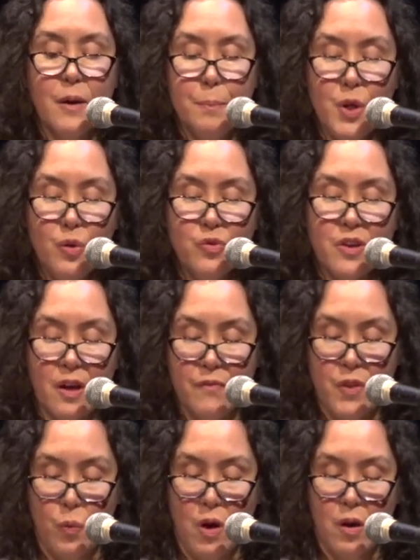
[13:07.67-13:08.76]
music of
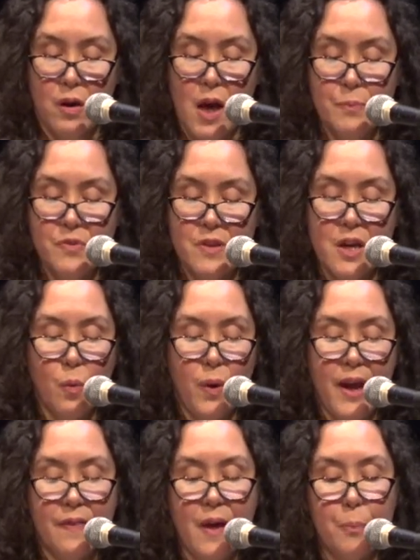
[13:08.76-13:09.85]
the work comes in a
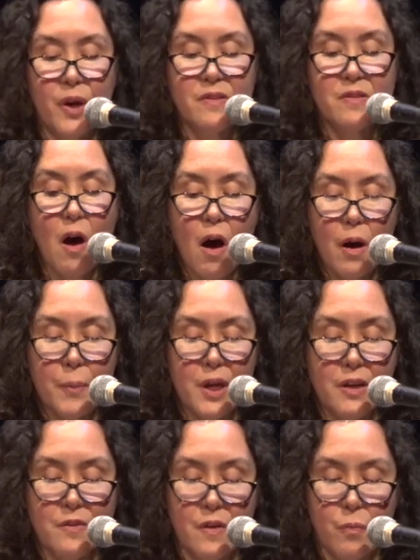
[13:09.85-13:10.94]
way that brings
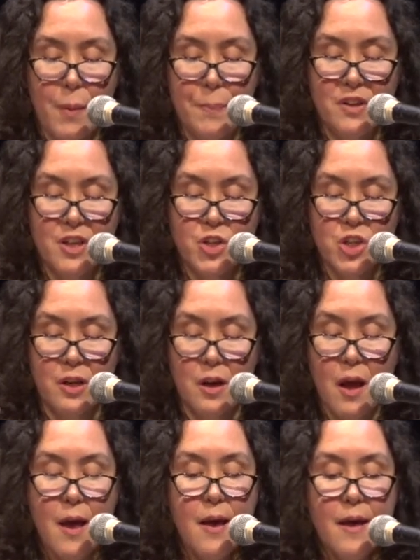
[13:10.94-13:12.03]
harmony to the repetition
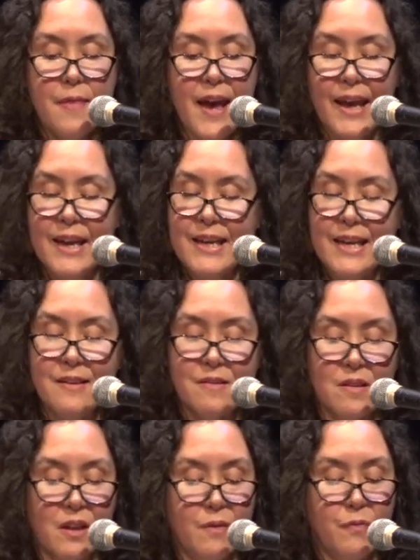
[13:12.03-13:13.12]
that can
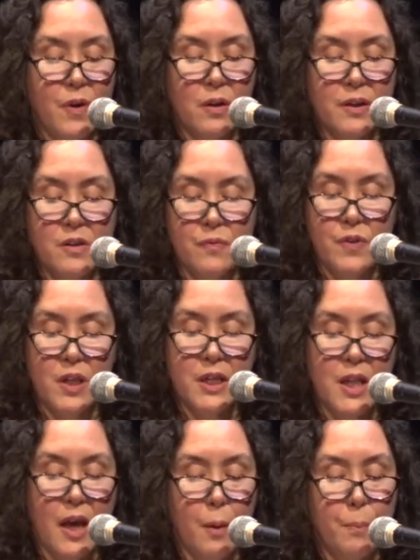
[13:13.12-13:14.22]
easily fall into feeling
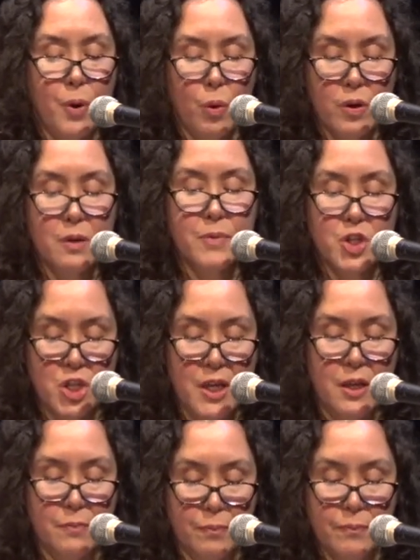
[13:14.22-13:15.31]
like a broken
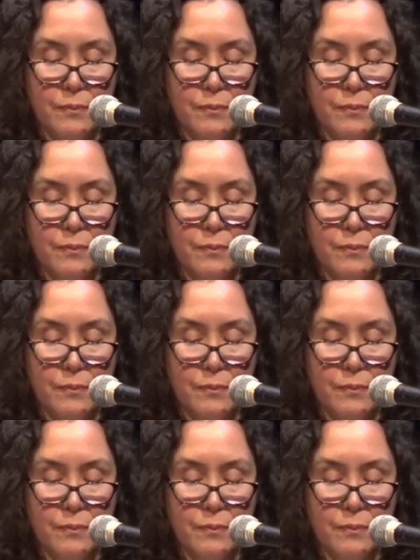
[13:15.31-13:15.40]
machine.